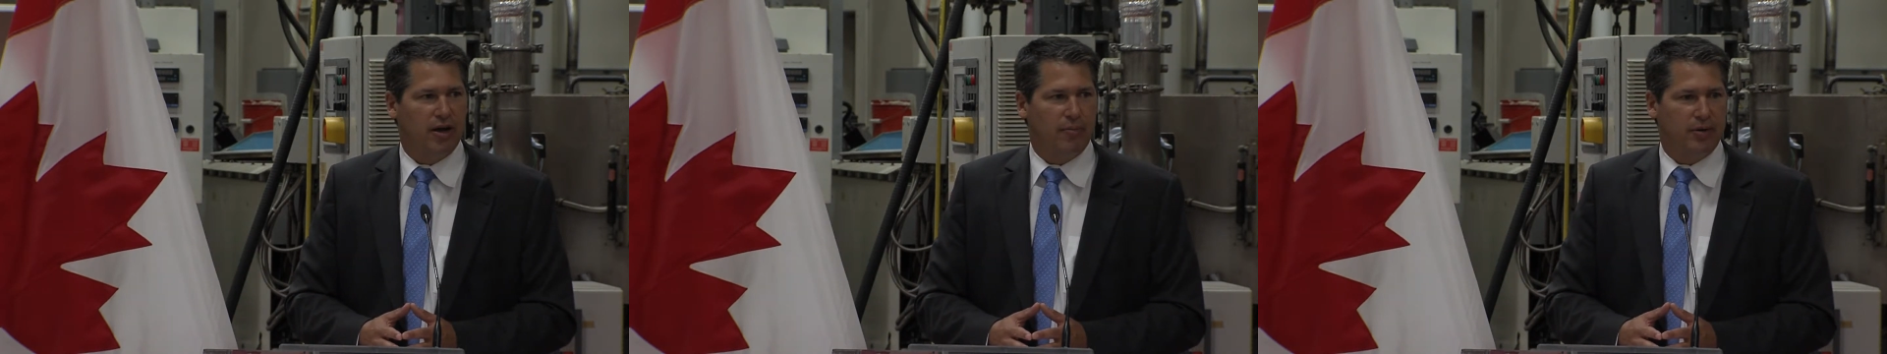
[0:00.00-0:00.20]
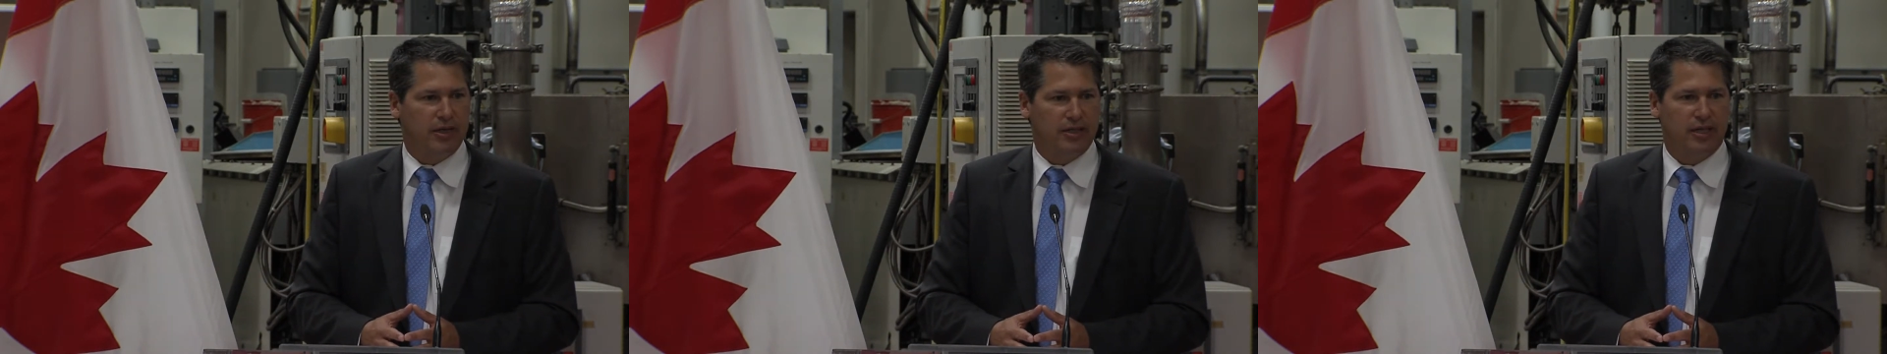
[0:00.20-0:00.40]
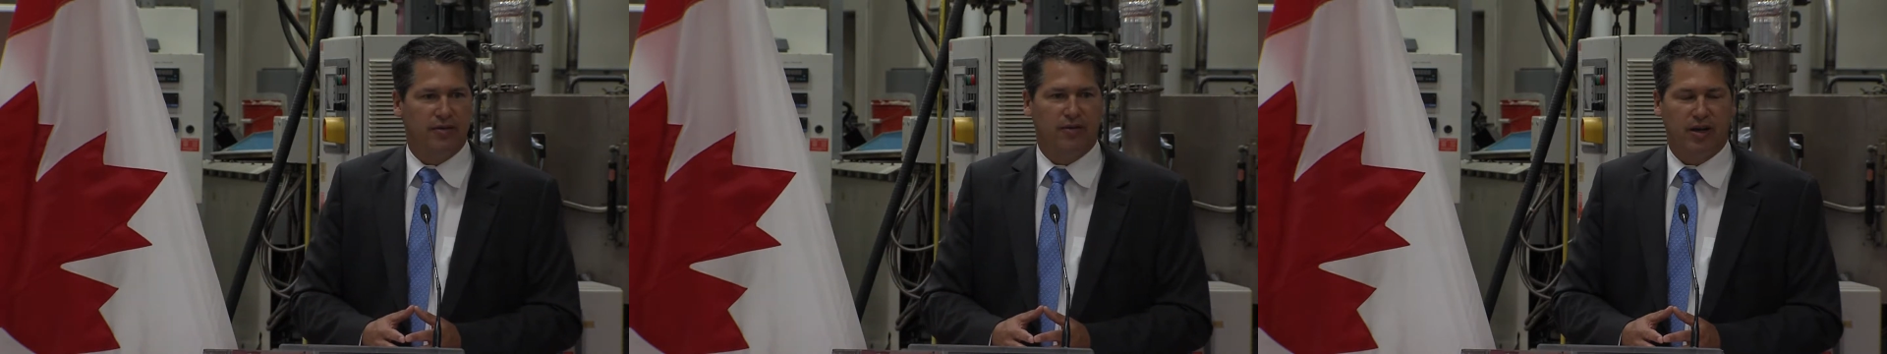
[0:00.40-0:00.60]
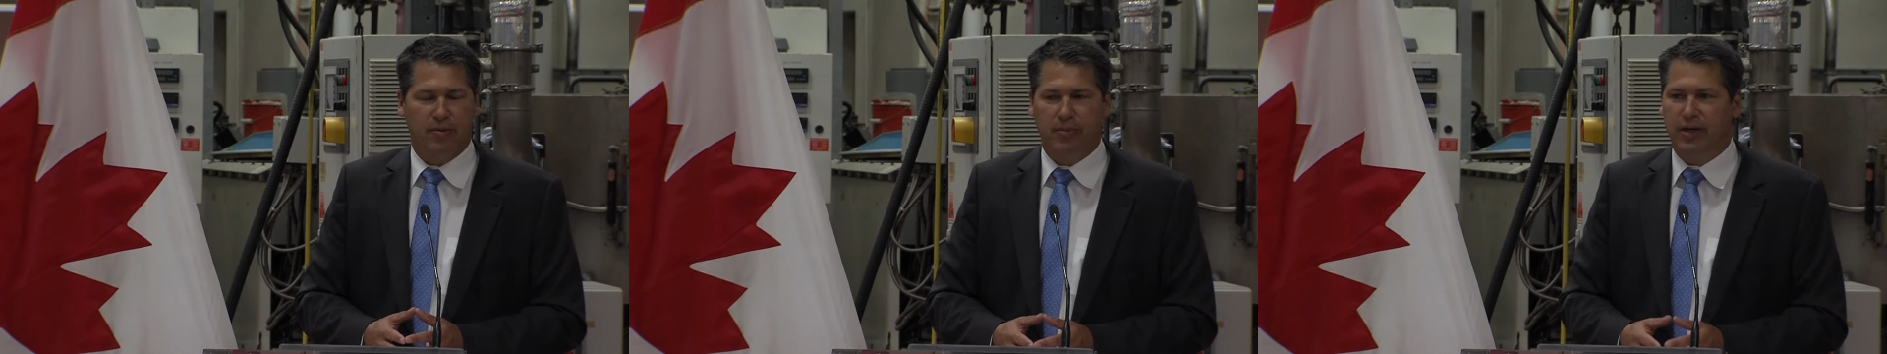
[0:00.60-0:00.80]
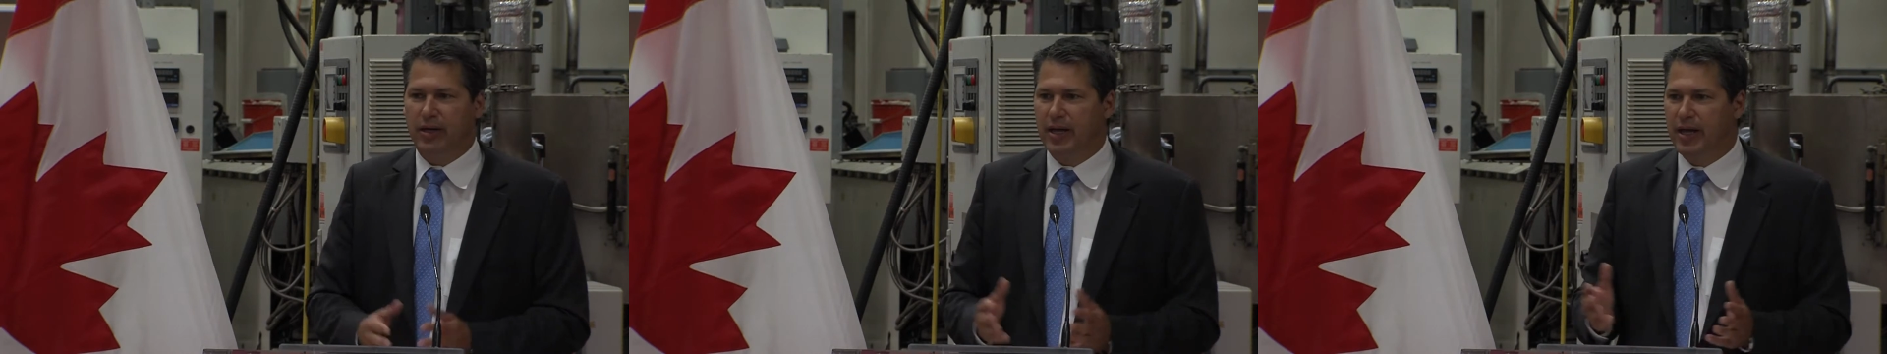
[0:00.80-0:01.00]
companies that have
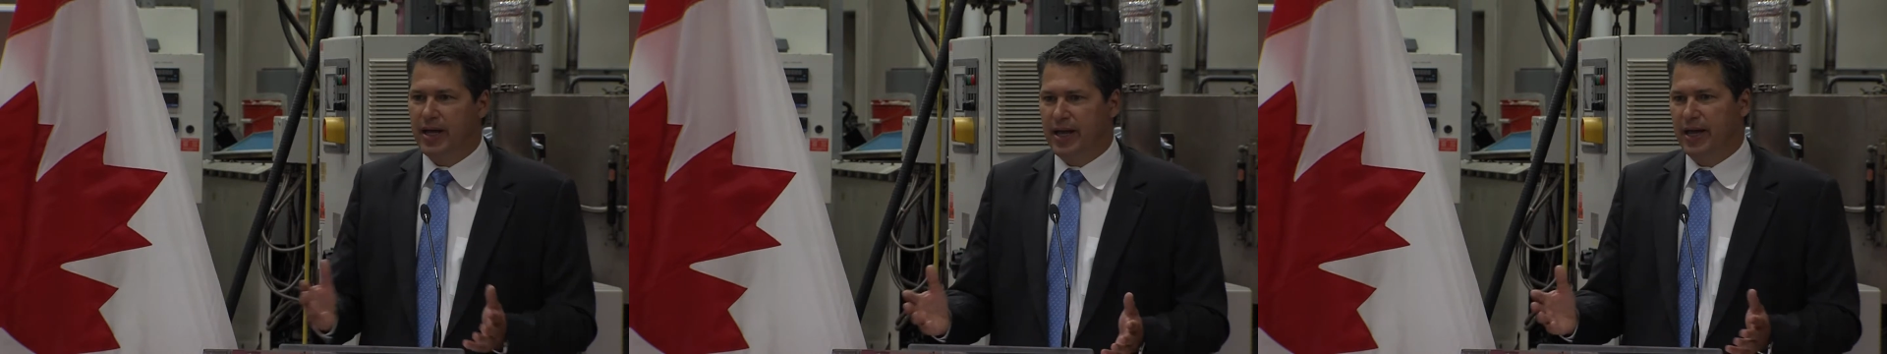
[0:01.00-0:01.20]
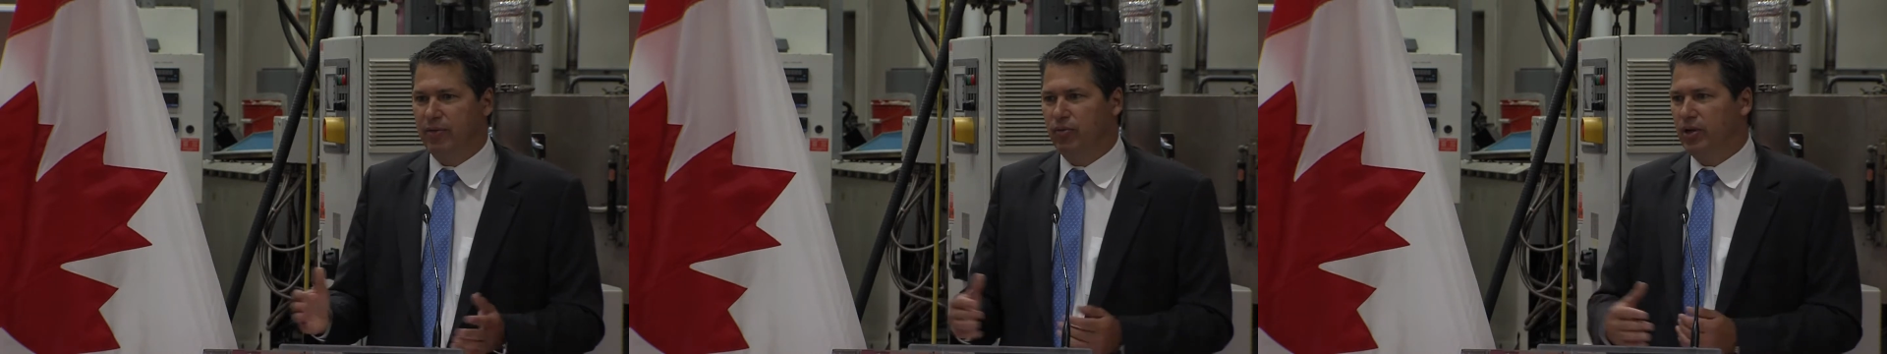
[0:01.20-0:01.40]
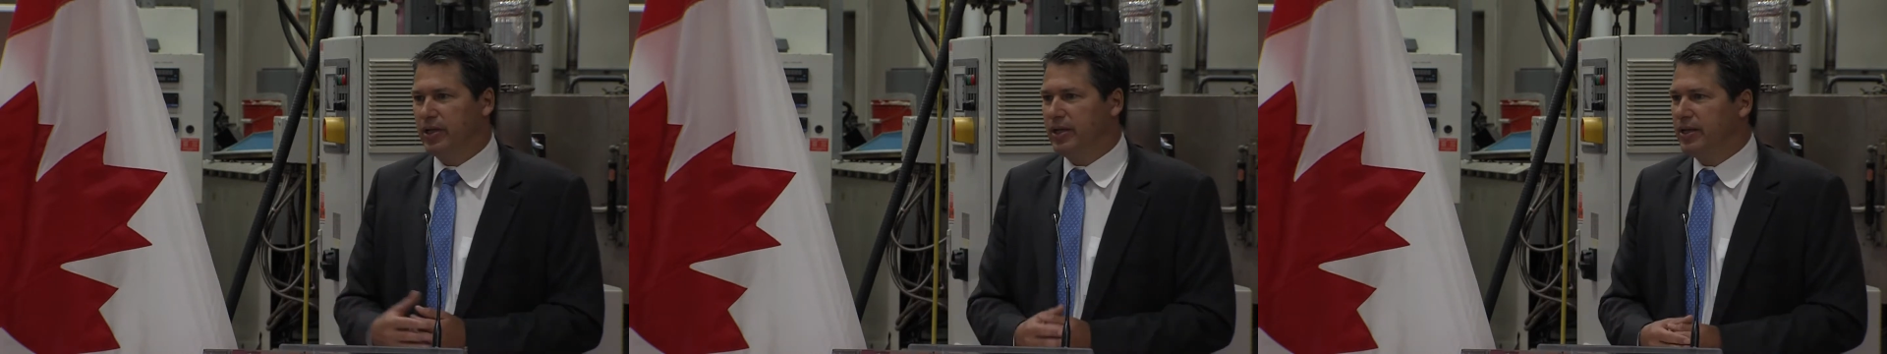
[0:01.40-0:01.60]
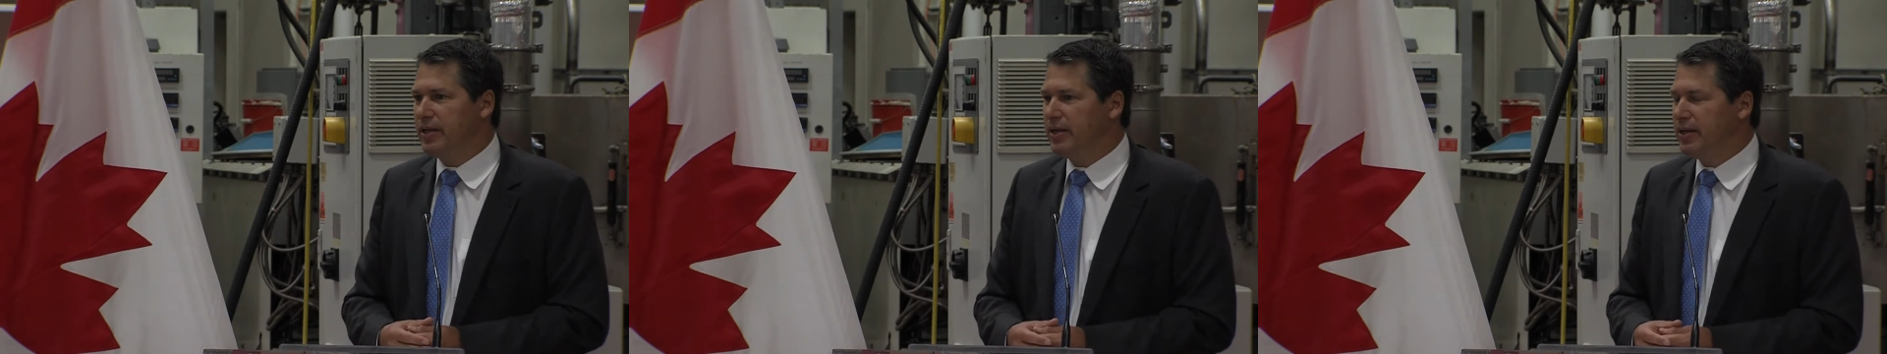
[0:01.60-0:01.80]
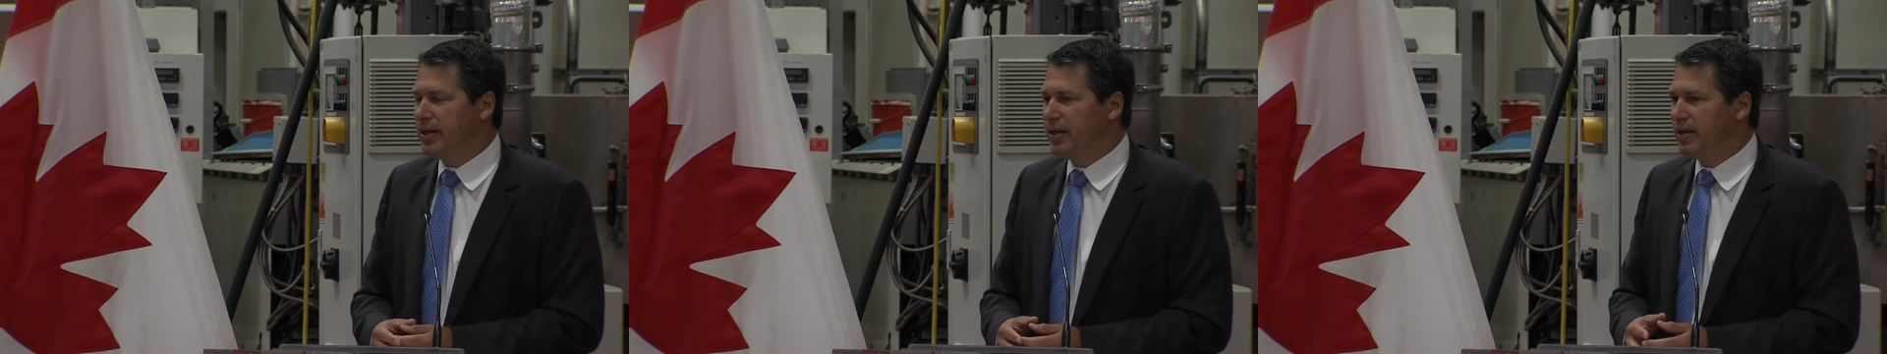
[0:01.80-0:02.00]
come in and really